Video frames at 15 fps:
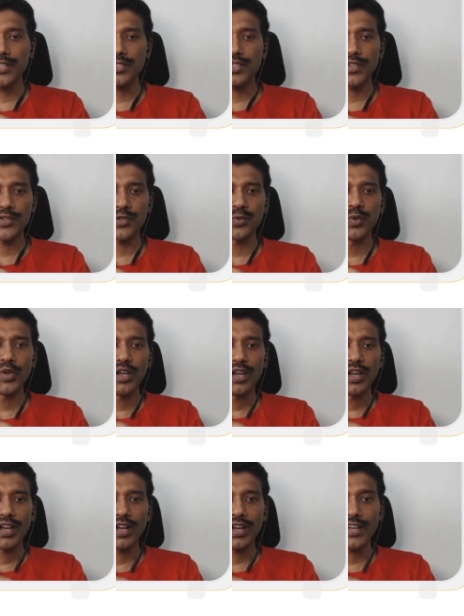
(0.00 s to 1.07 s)
yes, Raju
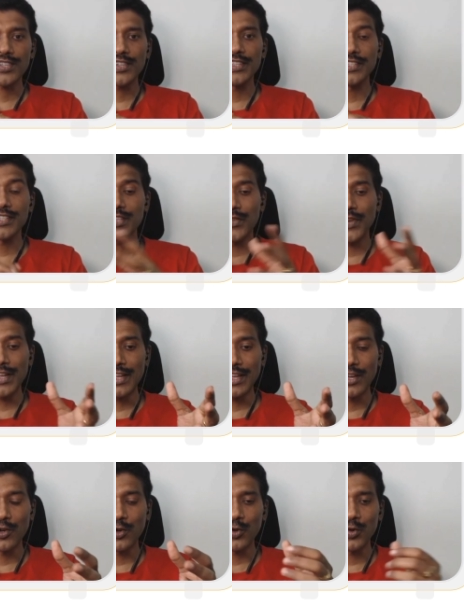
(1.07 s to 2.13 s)
uh, actually this is a very
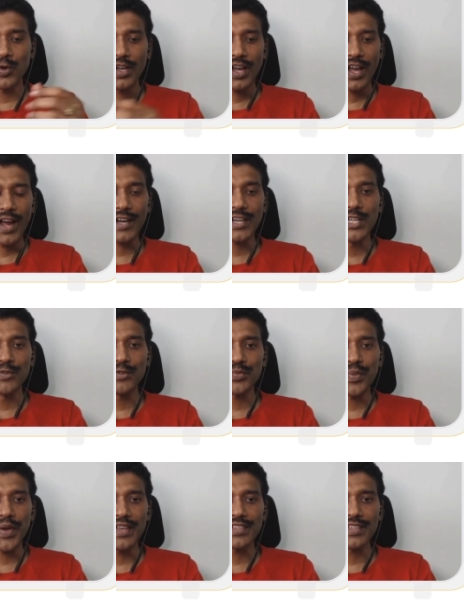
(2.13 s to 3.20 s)
you know active
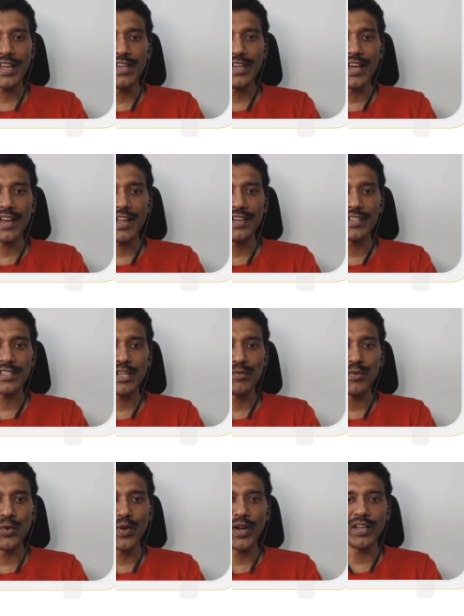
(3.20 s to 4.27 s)
space in India, right? So
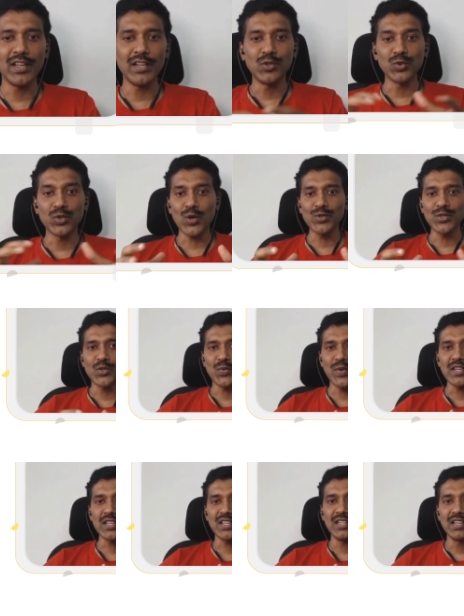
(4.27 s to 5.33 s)
if you look at it in
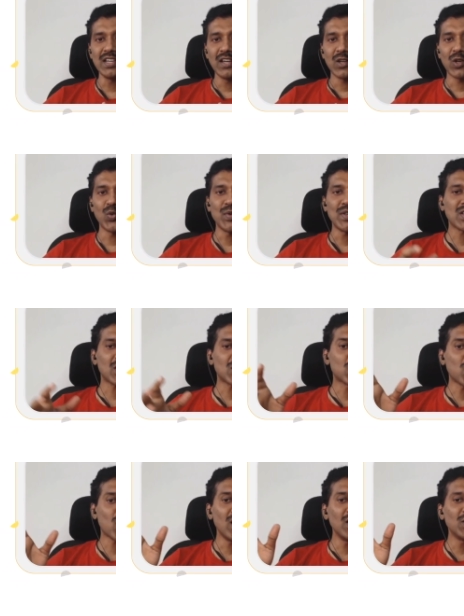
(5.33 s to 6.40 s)
2020, you know we saw
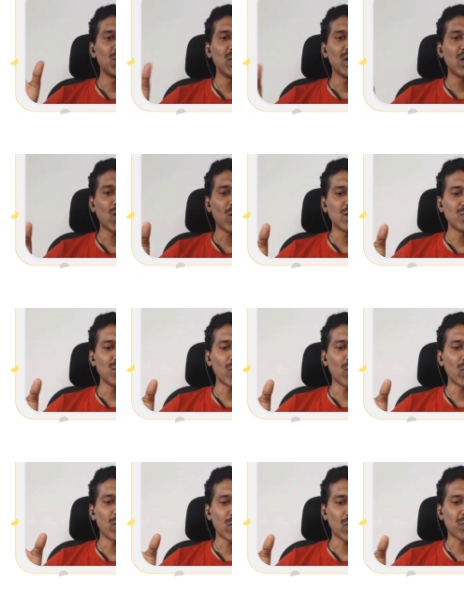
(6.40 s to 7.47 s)
12 unicorns born
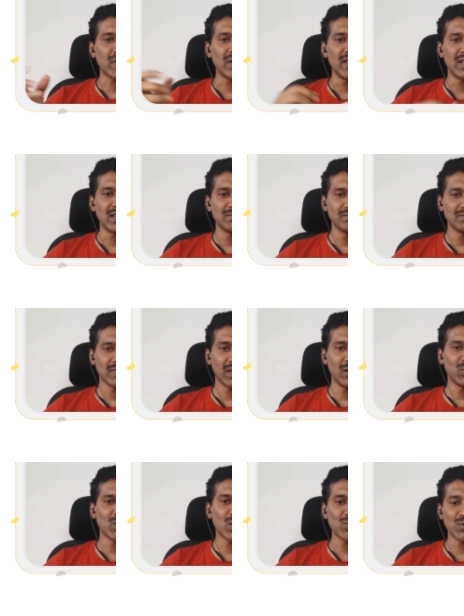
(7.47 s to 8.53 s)
out of India.
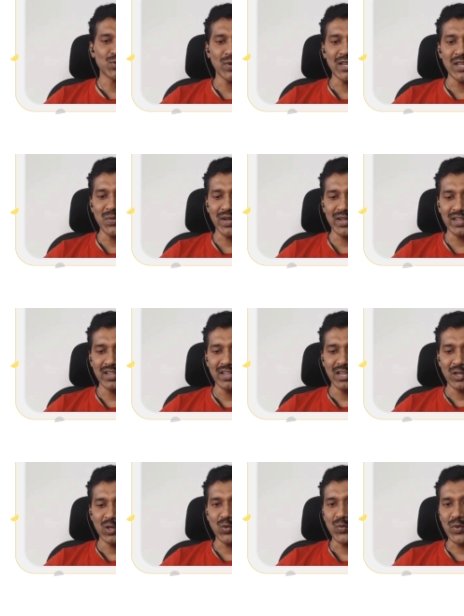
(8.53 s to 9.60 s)
In 2021, you
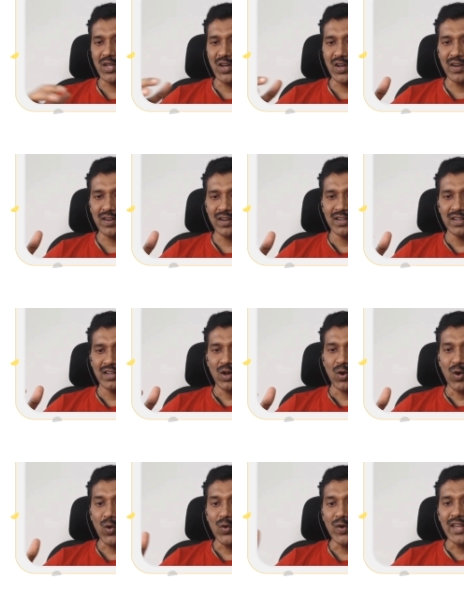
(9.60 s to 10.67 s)
know we are
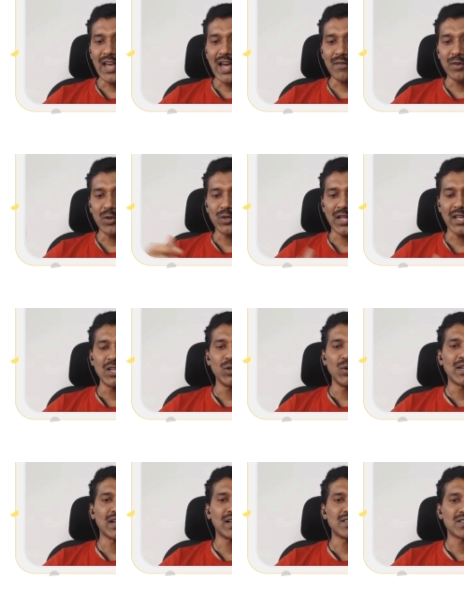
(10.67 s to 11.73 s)
already have you know 10
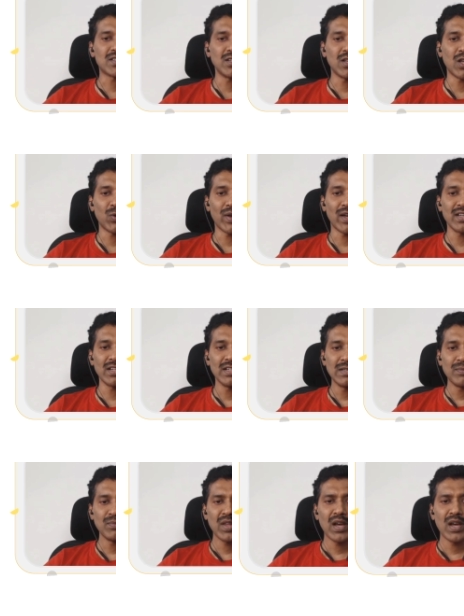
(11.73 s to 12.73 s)
unicorns till now, right?